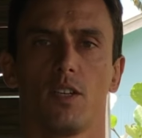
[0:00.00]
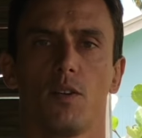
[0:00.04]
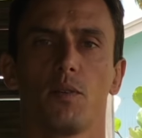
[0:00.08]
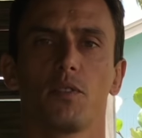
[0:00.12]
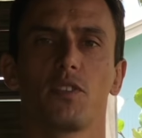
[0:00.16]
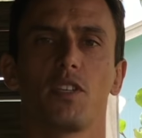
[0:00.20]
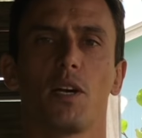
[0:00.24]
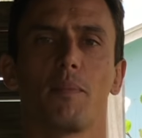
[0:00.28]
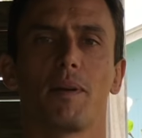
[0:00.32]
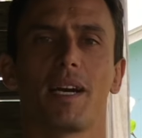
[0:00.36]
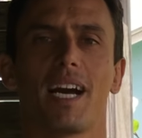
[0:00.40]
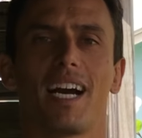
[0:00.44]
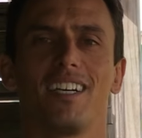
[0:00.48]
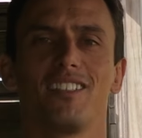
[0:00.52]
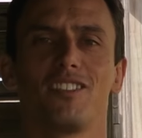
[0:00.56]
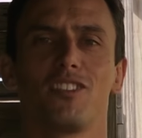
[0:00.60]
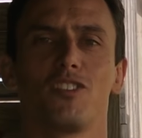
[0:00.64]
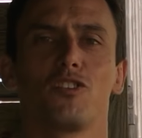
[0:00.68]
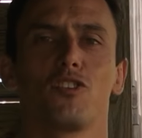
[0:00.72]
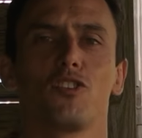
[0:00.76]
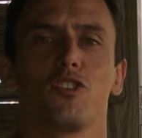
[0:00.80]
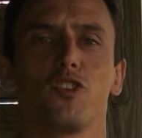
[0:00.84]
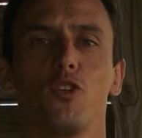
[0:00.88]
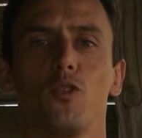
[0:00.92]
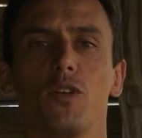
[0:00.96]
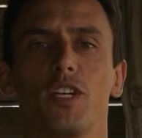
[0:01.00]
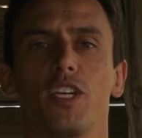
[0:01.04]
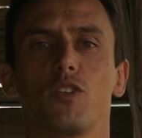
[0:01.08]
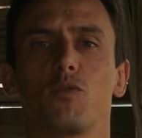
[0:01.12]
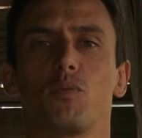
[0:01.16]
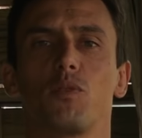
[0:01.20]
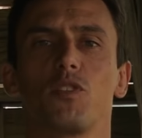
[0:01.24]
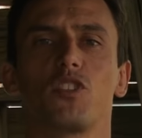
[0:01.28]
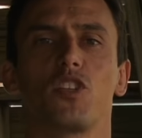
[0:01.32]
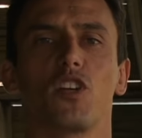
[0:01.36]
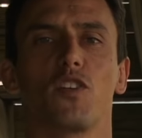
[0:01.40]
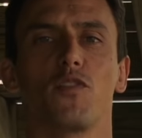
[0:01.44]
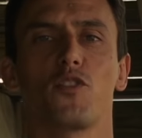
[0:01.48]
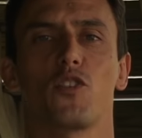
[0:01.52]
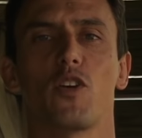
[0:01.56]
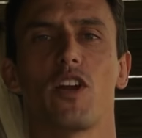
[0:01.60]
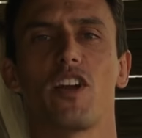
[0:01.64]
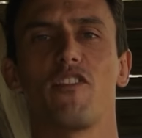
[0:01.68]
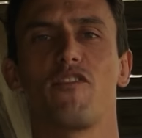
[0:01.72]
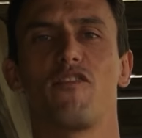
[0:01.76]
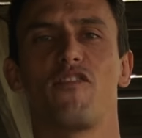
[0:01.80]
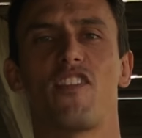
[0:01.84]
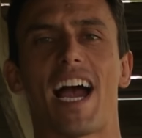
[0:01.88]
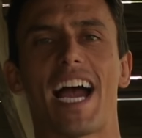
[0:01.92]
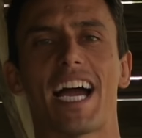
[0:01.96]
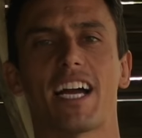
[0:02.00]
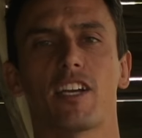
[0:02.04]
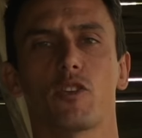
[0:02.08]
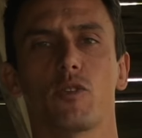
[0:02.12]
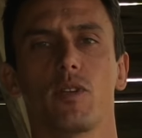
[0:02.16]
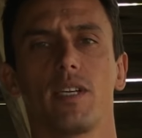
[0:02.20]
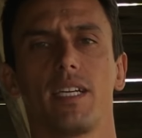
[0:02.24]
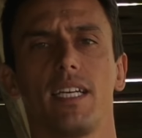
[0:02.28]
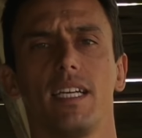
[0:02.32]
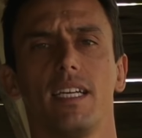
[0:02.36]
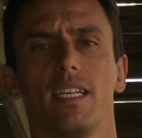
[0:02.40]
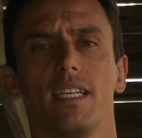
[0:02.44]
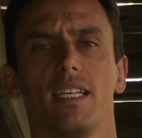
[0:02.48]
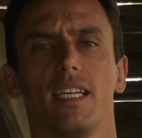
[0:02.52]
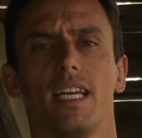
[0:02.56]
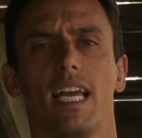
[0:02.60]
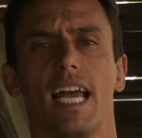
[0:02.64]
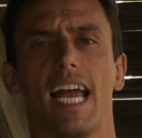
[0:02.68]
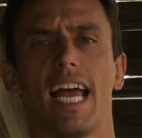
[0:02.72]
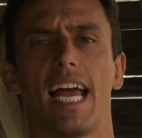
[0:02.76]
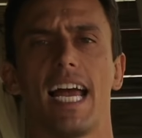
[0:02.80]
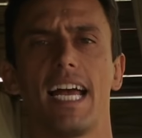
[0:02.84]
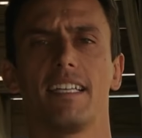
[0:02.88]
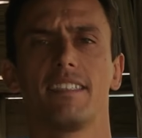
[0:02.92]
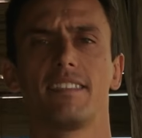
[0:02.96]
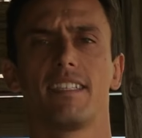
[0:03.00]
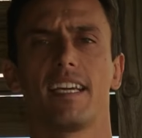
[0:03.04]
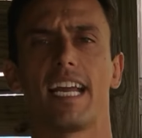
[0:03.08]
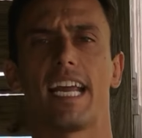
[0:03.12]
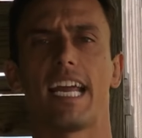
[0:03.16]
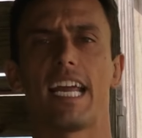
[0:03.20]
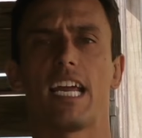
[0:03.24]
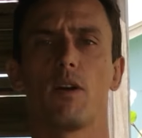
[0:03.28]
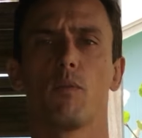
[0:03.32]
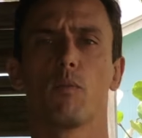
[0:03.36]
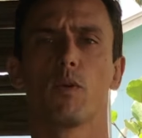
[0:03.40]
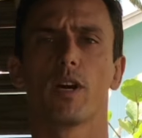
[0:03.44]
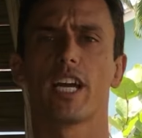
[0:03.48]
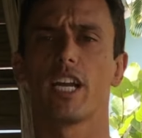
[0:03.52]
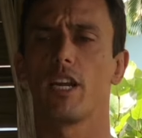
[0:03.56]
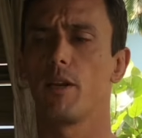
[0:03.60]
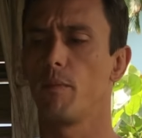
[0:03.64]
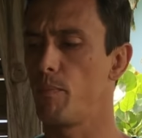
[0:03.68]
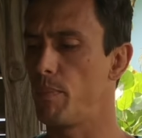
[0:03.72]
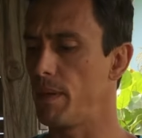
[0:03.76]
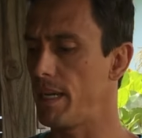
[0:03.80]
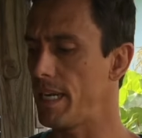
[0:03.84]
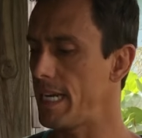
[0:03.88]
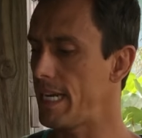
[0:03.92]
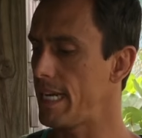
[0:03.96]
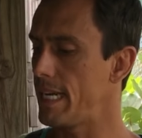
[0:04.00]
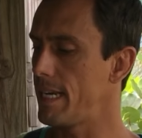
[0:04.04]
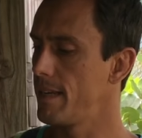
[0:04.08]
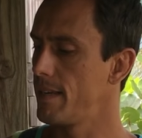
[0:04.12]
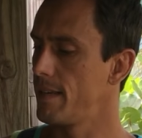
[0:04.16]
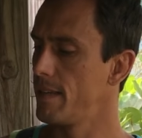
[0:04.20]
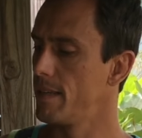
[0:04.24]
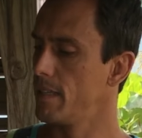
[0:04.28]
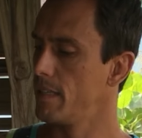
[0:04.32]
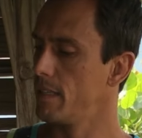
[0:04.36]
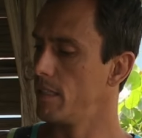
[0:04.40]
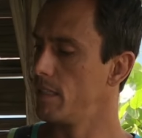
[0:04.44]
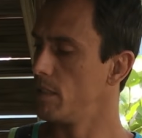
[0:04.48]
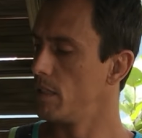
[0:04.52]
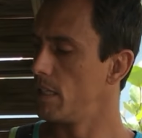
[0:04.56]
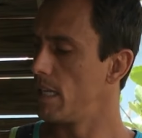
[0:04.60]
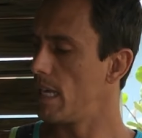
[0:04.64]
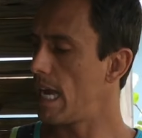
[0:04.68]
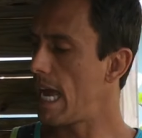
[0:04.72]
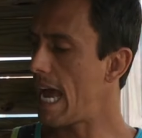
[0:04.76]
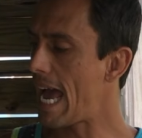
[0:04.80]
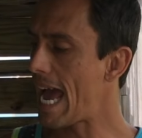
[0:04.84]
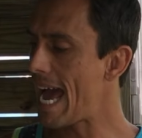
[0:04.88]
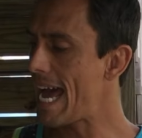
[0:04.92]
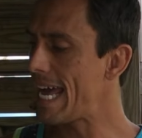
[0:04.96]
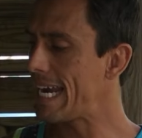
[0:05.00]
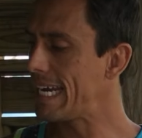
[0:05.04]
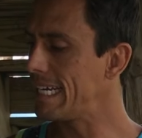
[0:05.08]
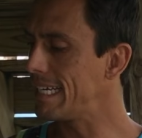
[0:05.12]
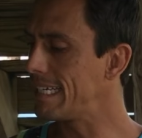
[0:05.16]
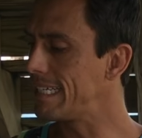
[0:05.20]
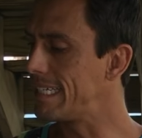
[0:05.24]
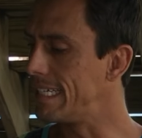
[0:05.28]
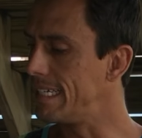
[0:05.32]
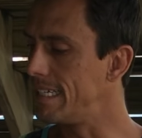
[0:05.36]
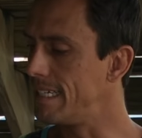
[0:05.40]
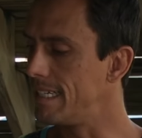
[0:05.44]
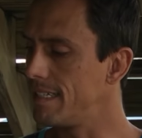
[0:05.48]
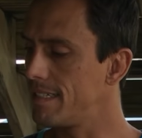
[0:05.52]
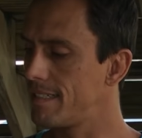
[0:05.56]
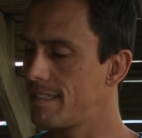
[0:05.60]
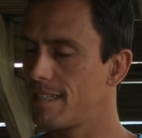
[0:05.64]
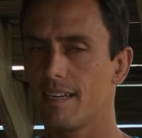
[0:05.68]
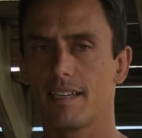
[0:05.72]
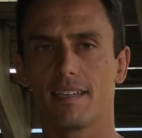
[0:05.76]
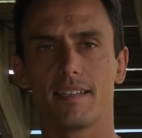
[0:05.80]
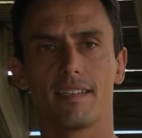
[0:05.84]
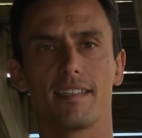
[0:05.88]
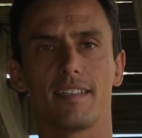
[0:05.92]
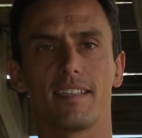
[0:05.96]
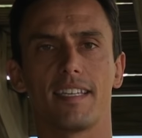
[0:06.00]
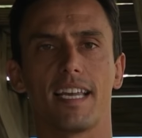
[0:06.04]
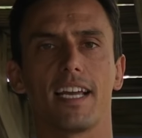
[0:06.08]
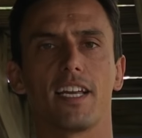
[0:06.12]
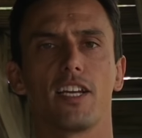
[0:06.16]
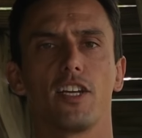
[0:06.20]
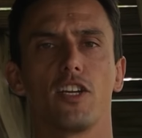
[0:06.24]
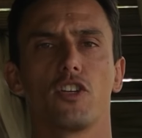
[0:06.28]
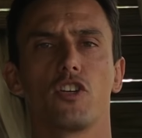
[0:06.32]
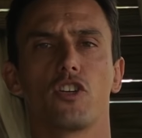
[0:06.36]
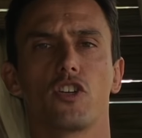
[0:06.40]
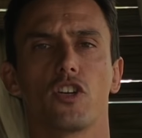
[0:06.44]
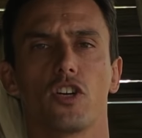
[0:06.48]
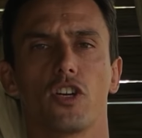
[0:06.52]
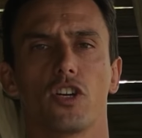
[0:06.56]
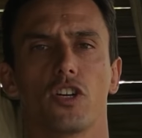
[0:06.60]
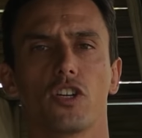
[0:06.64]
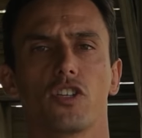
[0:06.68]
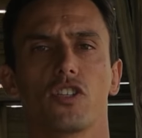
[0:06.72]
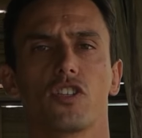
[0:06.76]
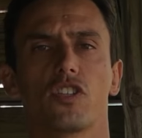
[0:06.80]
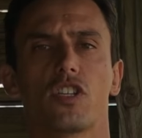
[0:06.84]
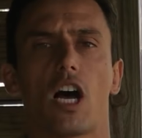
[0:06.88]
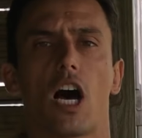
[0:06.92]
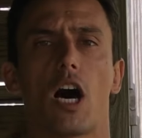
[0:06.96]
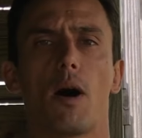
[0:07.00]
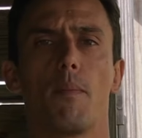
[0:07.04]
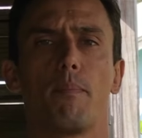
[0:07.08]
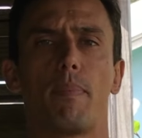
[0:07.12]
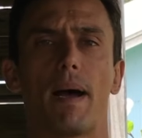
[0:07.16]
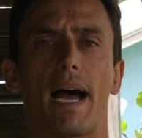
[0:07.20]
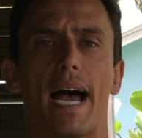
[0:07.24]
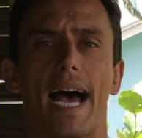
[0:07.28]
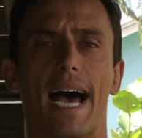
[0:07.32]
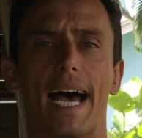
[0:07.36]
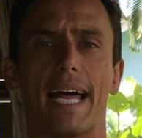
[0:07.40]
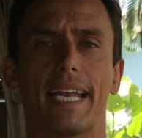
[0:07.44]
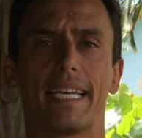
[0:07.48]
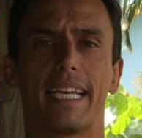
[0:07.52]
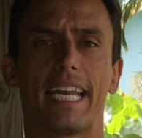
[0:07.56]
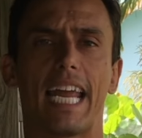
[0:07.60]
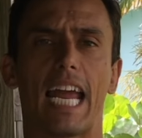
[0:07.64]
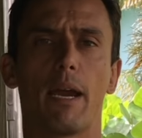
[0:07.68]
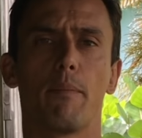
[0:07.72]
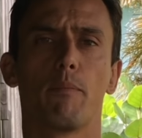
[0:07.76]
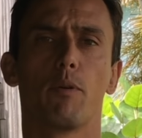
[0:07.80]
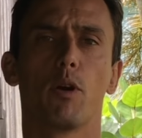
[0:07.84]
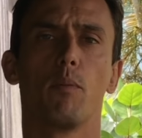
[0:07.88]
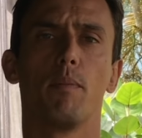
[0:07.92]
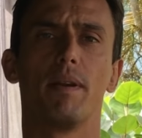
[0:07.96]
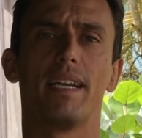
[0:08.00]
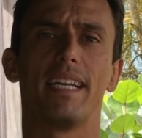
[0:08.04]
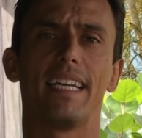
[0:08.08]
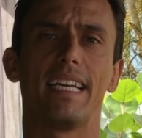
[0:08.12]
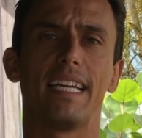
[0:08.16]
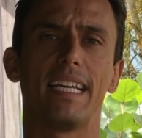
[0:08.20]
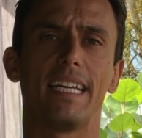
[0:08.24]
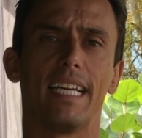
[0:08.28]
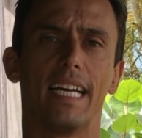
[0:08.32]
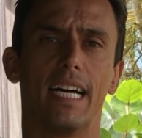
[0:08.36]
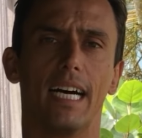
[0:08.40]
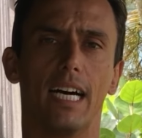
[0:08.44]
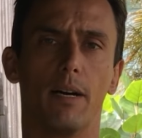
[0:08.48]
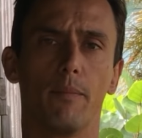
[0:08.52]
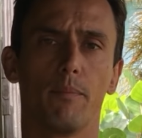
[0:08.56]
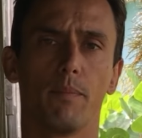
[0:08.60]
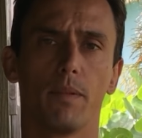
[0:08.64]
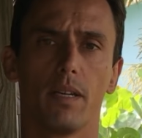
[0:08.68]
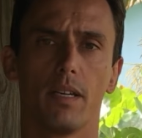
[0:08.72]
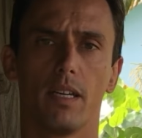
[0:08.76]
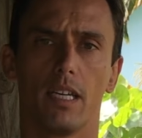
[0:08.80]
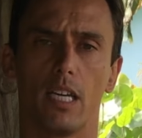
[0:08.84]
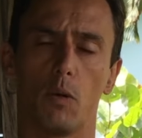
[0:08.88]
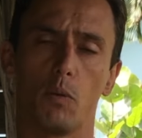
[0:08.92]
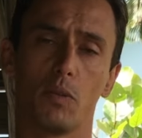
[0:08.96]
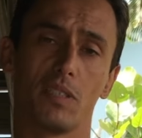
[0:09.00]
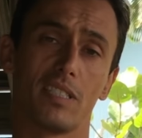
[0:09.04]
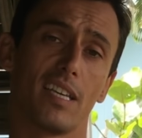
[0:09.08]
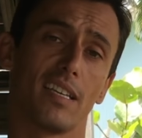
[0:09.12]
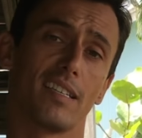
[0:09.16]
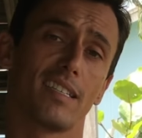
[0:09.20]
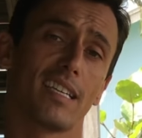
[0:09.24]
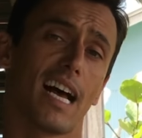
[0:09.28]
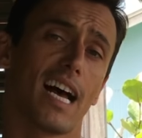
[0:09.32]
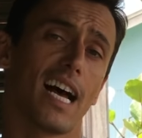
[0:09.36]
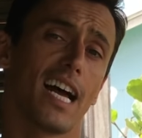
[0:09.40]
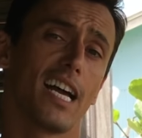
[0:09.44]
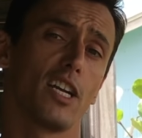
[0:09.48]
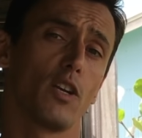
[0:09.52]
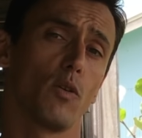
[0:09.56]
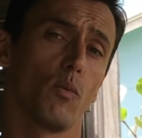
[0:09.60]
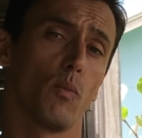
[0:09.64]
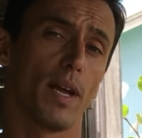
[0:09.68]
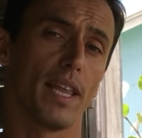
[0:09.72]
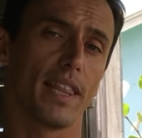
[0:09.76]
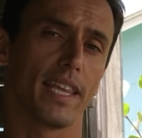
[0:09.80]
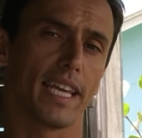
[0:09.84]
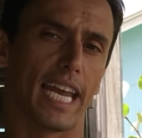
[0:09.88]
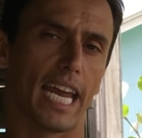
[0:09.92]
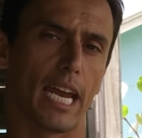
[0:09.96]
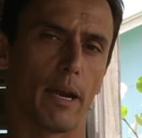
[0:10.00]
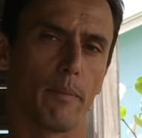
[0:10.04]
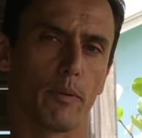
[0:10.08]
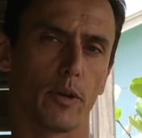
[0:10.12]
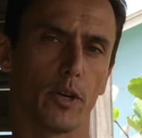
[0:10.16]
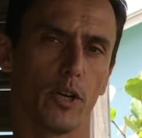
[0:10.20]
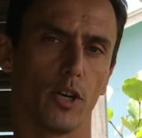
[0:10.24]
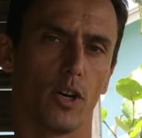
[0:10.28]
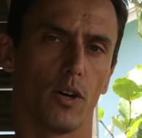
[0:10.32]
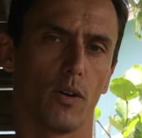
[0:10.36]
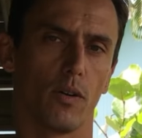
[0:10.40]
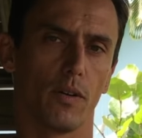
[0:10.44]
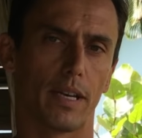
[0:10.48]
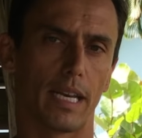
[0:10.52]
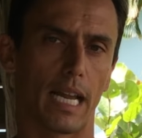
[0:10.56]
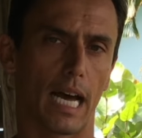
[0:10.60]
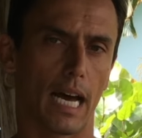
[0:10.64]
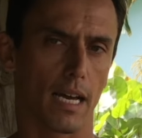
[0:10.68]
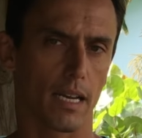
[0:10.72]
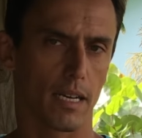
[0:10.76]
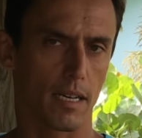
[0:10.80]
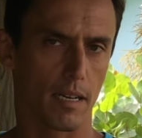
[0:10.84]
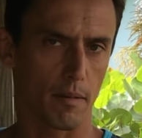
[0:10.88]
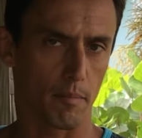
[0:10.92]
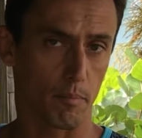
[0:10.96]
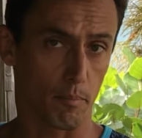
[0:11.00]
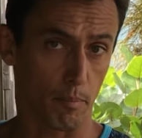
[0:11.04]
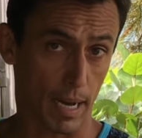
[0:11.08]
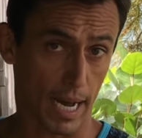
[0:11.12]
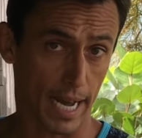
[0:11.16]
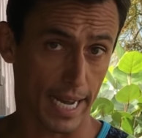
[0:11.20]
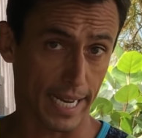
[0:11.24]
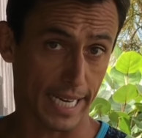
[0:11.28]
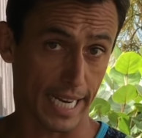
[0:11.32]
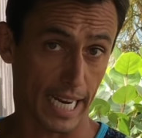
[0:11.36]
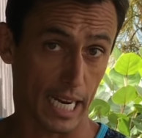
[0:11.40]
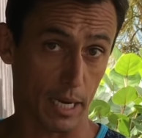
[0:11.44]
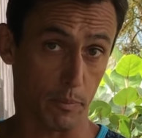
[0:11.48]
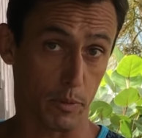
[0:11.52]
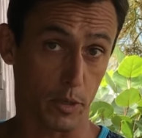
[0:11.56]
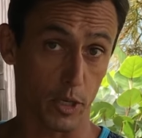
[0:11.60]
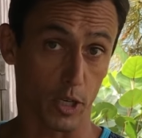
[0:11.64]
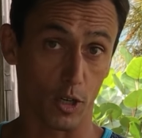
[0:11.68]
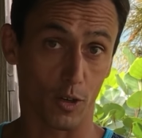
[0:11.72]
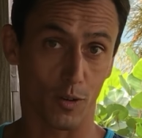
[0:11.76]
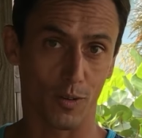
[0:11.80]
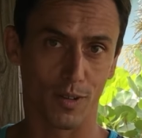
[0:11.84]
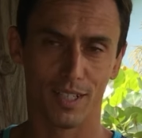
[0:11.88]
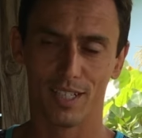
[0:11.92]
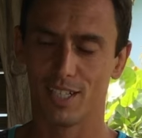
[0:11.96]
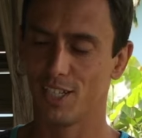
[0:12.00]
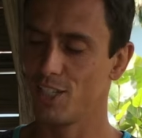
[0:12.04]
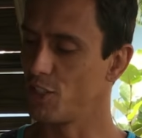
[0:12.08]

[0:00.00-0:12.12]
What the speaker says: What's up, guys? This is Lucas with Surf Training Factory, and today we're going to be adding this signature stomp pad, Gabriel Medina. It was designed with Gabriel, not by Gabriel.